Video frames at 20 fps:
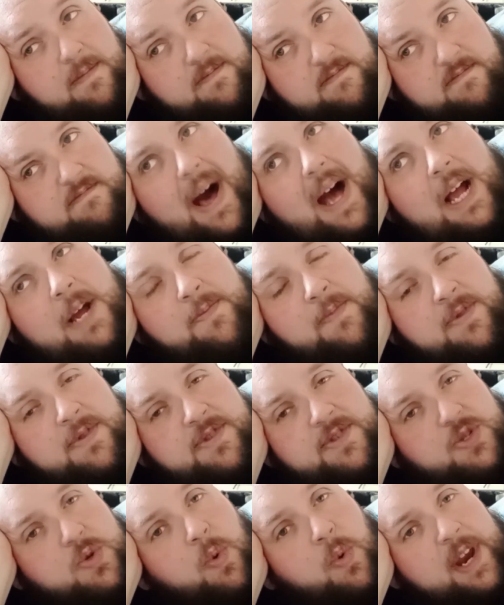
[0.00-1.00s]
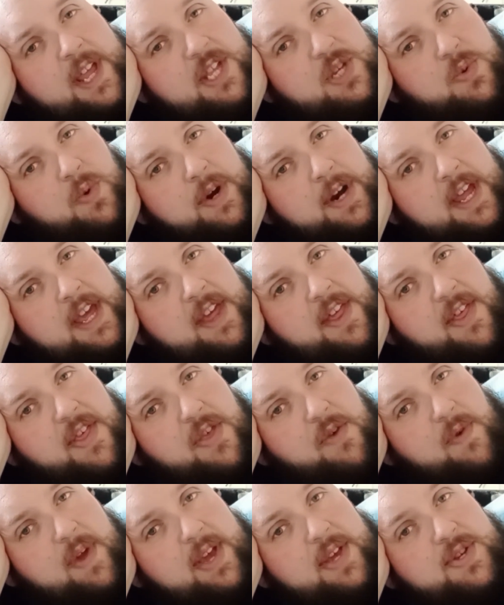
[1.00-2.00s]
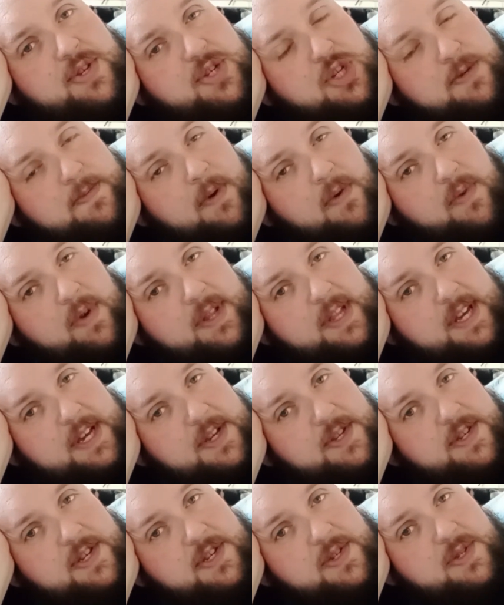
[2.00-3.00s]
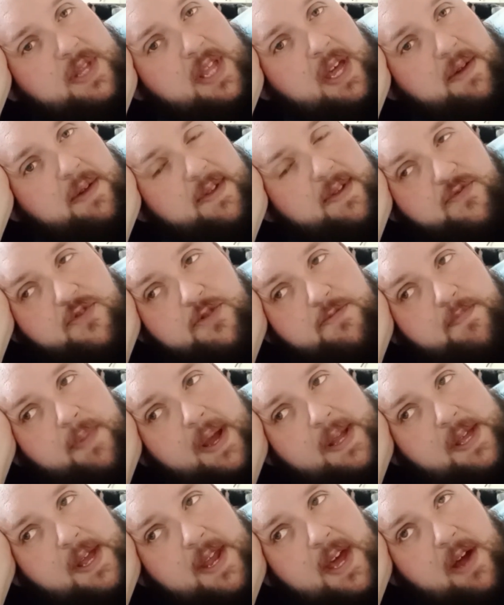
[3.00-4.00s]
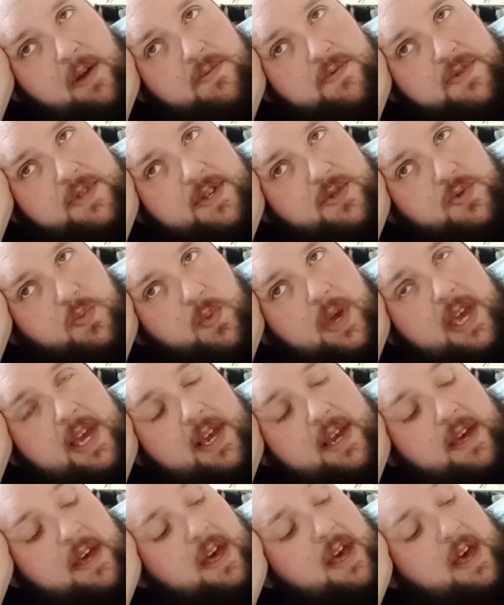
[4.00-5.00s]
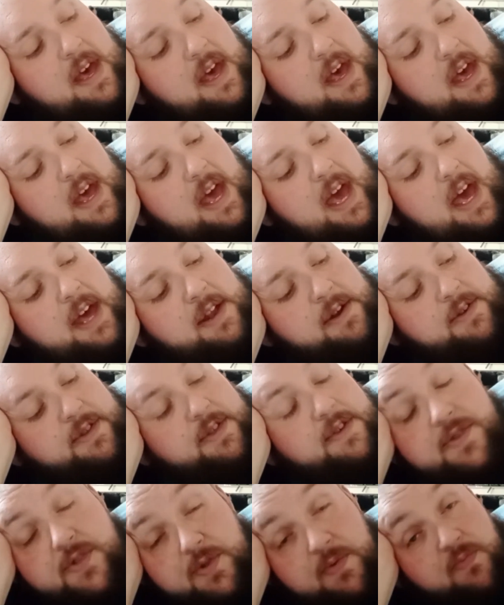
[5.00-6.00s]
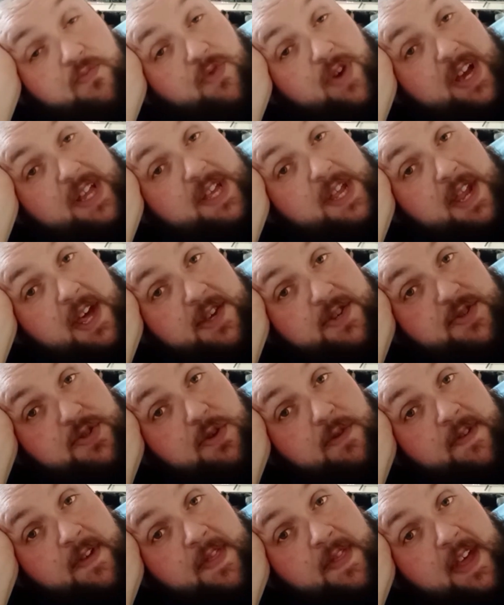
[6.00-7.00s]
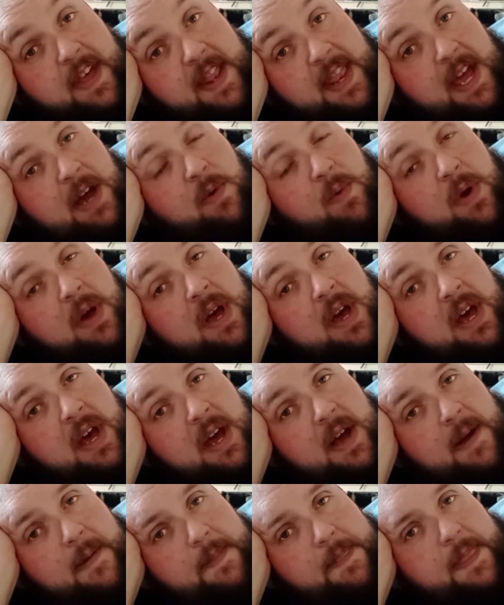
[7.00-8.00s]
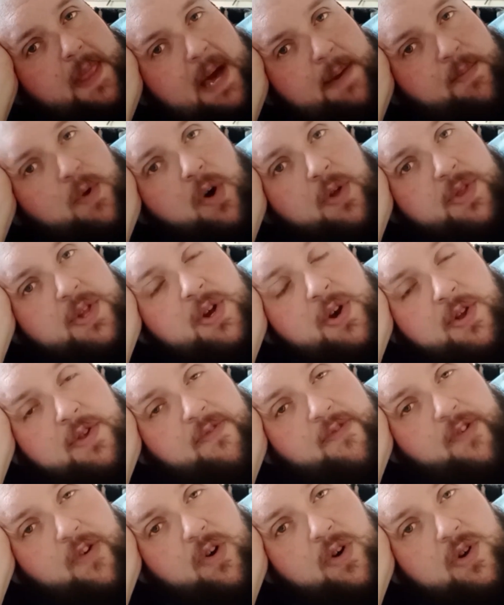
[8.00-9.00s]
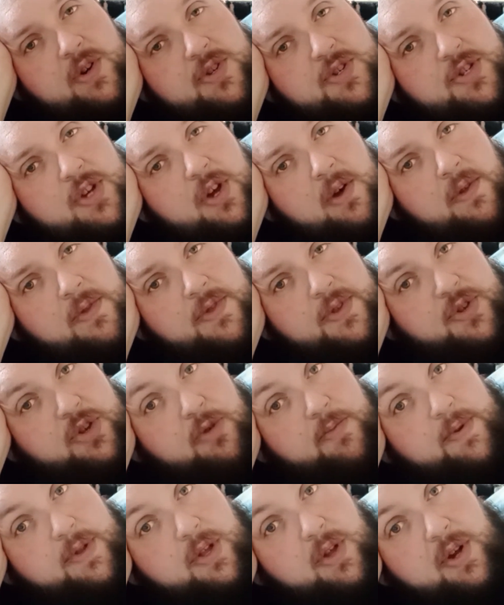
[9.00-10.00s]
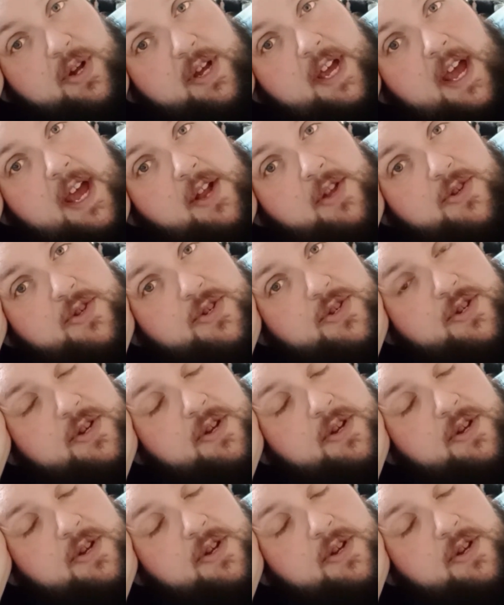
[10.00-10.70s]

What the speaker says: Bachmann's 2023 summer releases. Now, they've just been announced this week, and there's some really nice stuff in there. Now, I'm only going to focus on the double O gauge